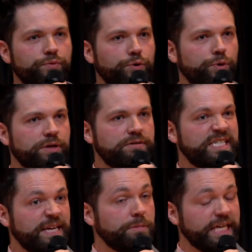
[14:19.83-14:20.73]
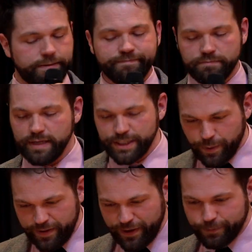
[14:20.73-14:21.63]
Through Dimly, is
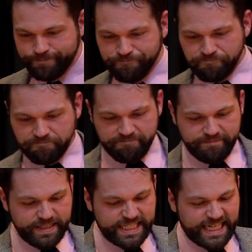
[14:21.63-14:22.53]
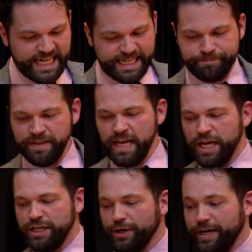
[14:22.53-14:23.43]
right there. Um,
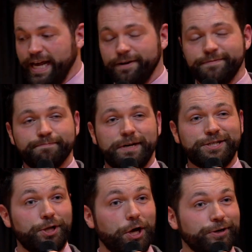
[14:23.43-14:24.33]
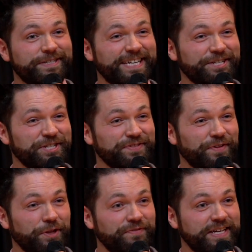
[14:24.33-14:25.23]
so again, much longer sections of
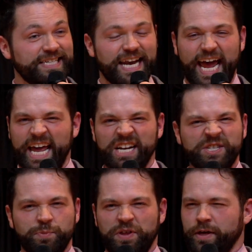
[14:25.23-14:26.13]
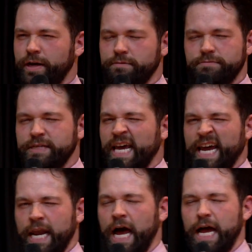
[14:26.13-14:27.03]
all of this, and it ends with a
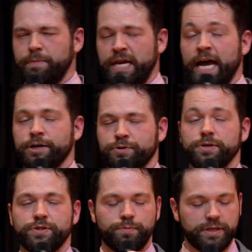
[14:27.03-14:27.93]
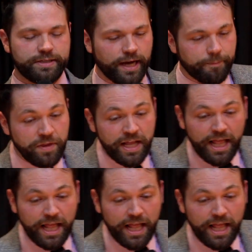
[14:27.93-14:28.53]
kick in high B natural, so please come.